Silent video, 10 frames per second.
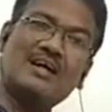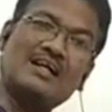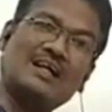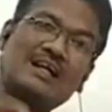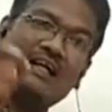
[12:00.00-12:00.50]

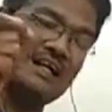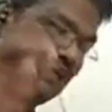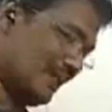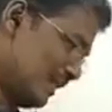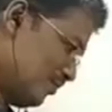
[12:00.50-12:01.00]
again and
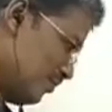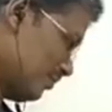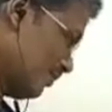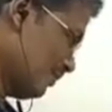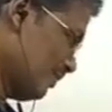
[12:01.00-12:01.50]
again.
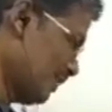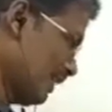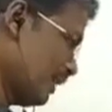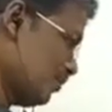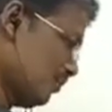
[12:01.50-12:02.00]

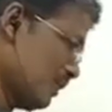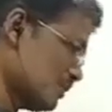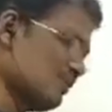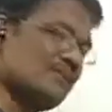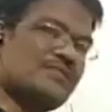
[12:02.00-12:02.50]
In
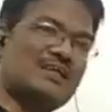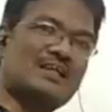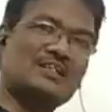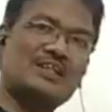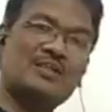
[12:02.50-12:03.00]

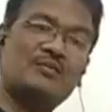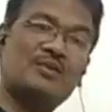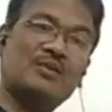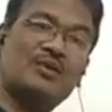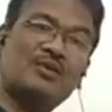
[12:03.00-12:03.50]
personification,
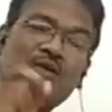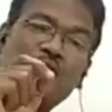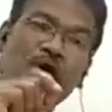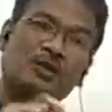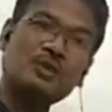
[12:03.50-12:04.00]

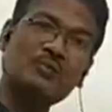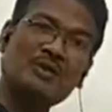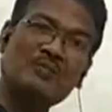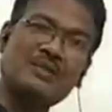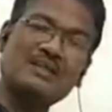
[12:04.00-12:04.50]

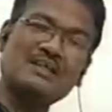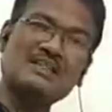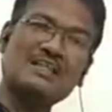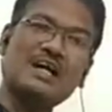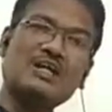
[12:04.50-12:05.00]
non-human
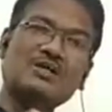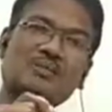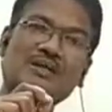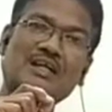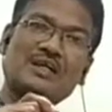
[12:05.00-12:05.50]
beings are to
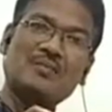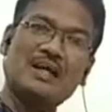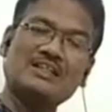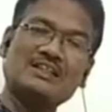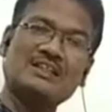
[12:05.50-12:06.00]
be
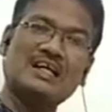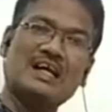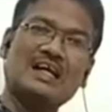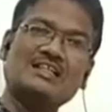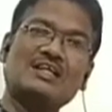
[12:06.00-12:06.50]
imagined
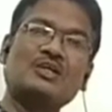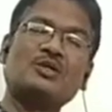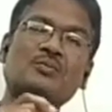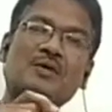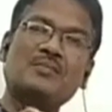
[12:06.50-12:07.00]
as a
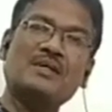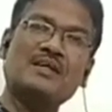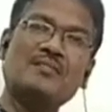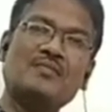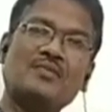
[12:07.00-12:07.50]
human
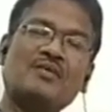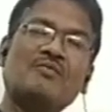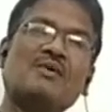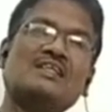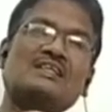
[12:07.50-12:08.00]
being.
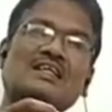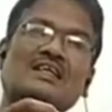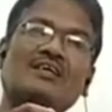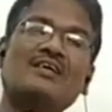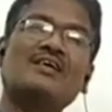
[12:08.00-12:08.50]
We will see